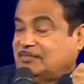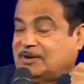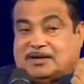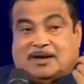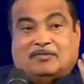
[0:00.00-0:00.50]

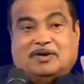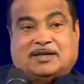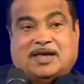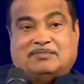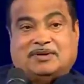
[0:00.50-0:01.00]
But now
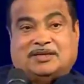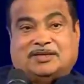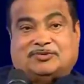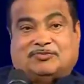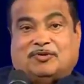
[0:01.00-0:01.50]
it can be
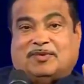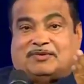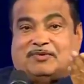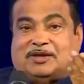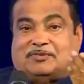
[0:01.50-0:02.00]
easy to go
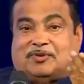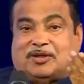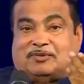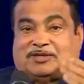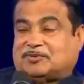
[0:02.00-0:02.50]
by
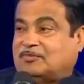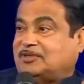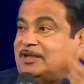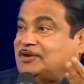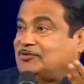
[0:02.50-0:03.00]
24 hours from
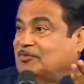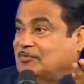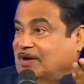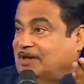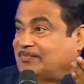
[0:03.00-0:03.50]
Delhi to
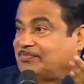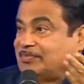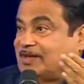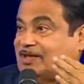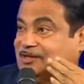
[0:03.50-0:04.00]
Mumbai.
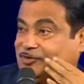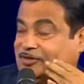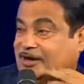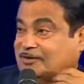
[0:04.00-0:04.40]
So